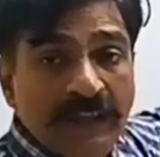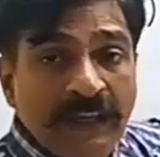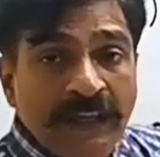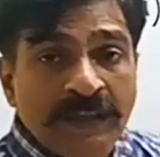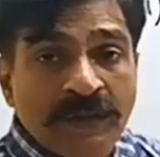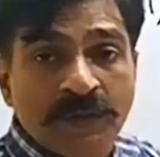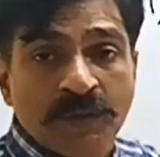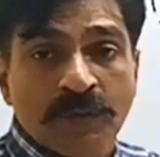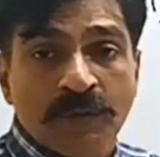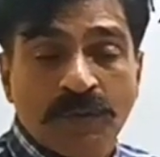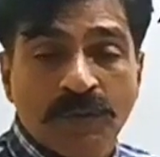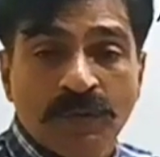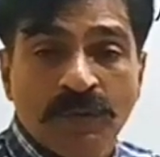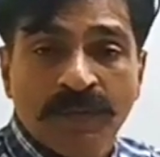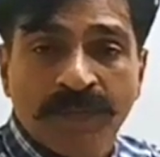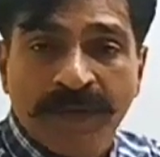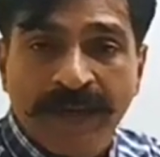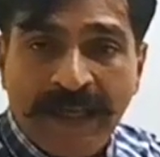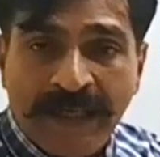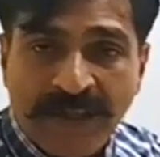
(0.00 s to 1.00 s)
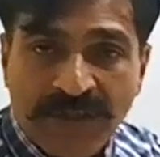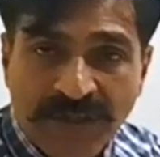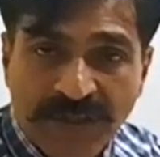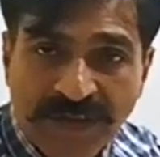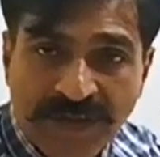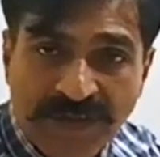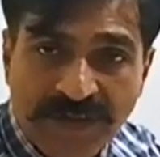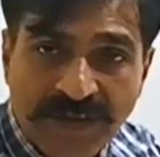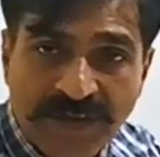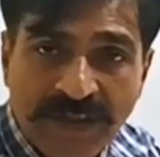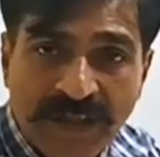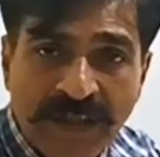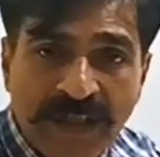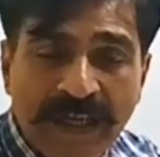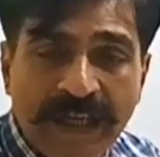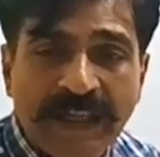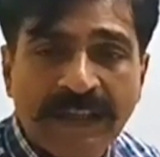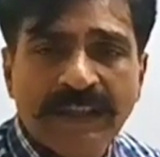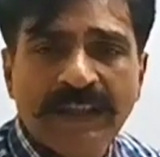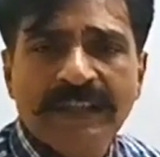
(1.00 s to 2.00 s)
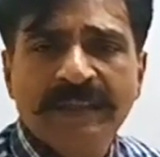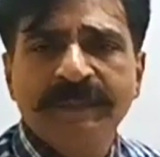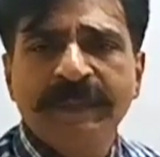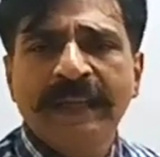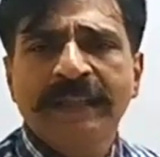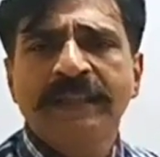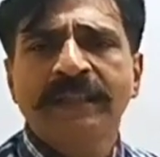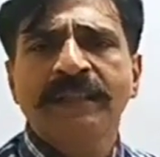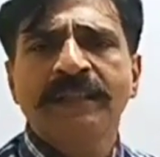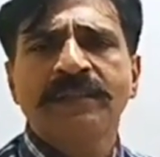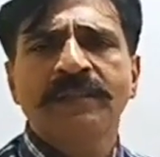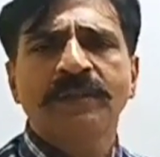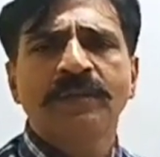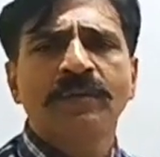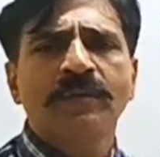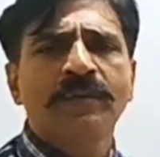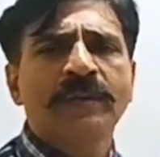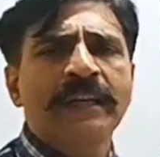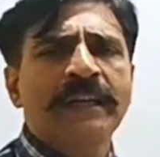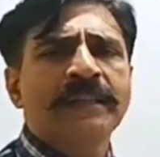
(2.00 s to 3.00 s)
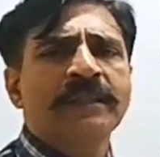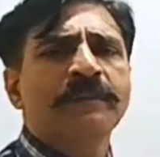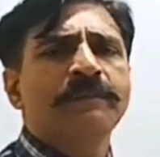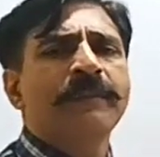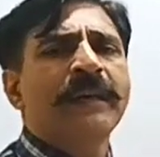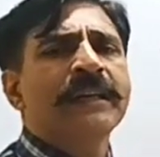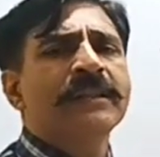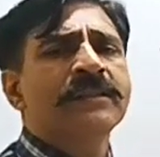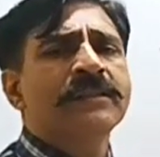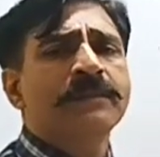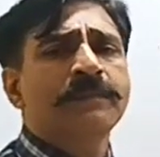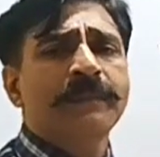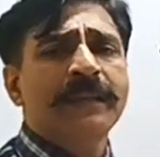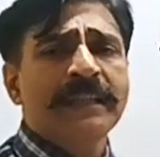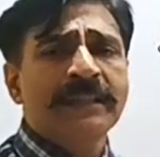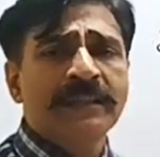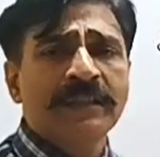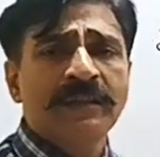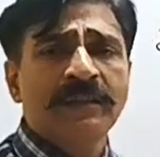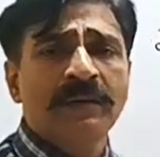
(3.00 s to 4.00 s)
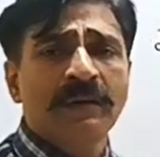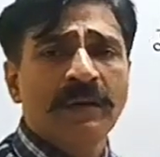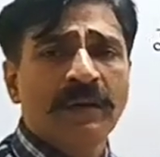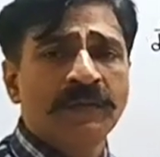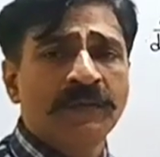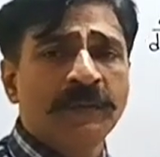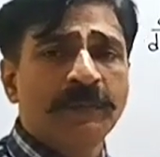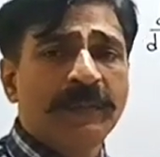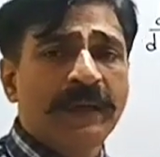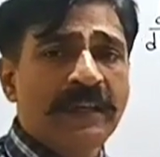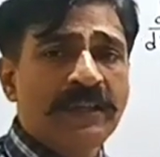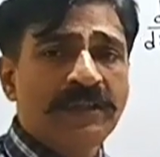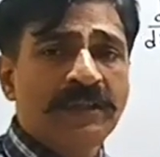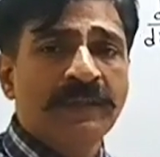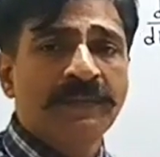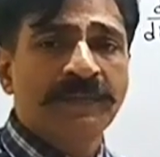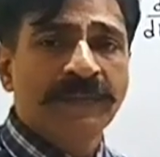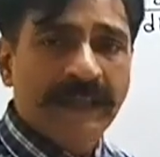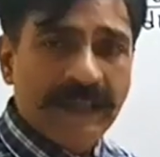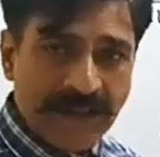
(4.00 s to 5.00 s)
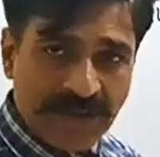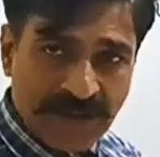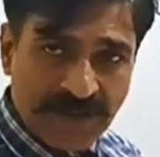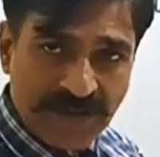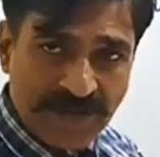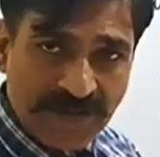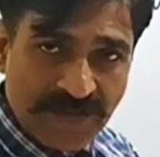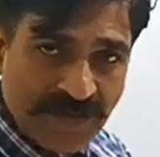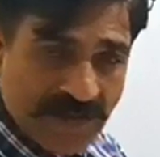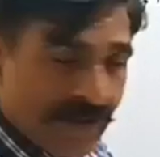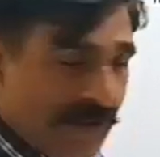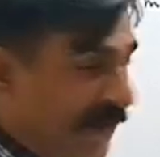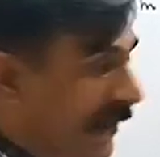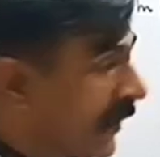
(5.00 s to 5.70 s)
into two fractions, and this method is known as method of partial fractions.